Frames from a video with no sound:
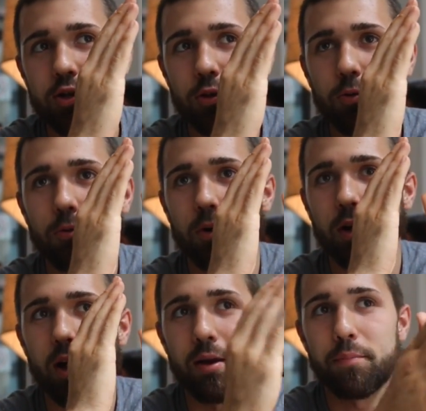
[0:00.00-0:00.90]
do
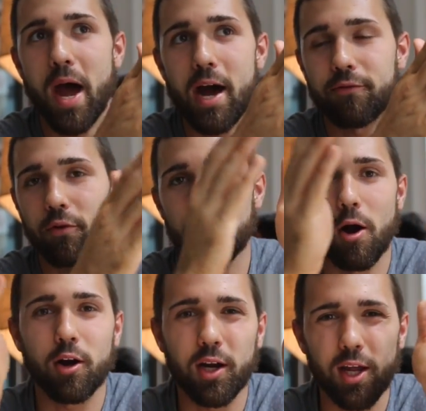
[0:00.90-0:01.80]
impactful
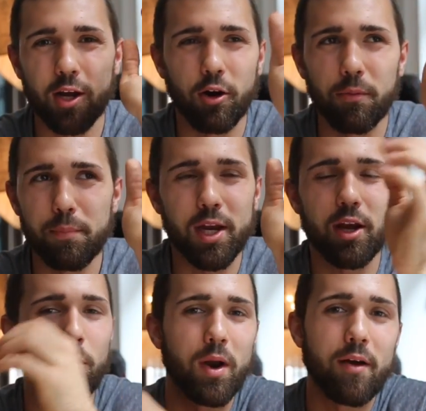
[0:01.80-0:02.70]
marketing or
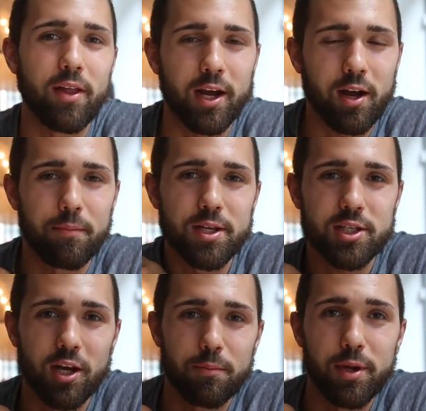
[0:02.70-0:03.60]
media or whatever that company's
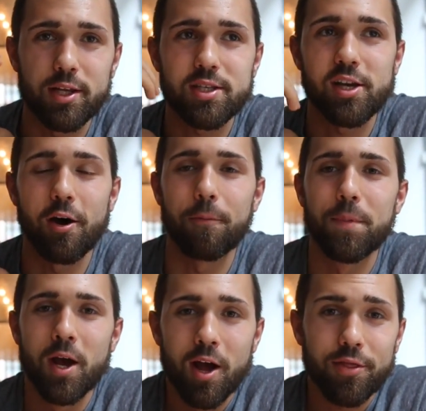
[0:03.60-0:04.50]
gonna be. So I
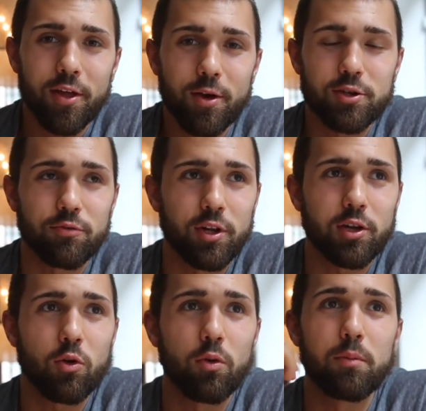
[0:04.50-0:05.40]
thought that was a really
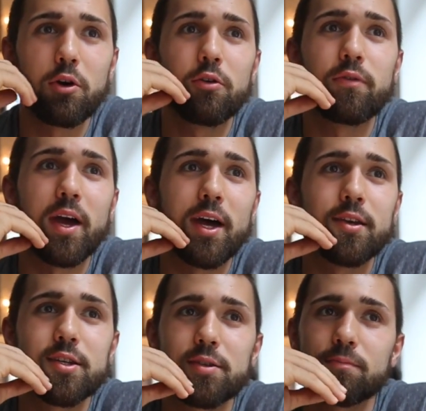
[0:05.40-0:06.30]
cool move,
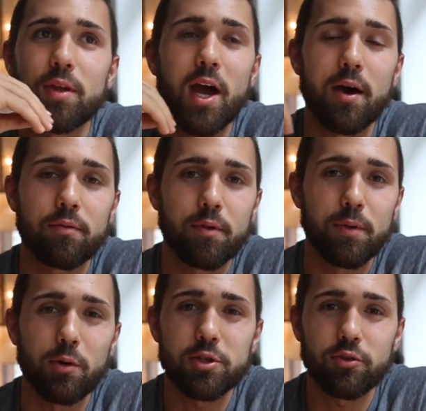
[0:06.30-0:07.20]
and yeah, the
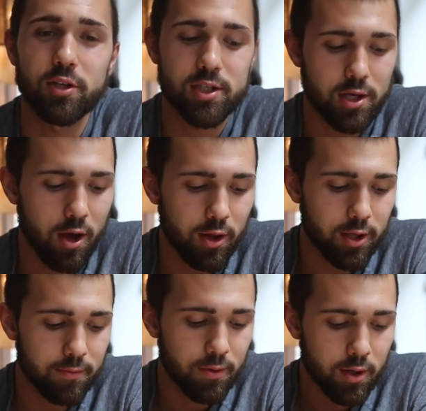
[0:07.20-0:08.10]
meal was really solid.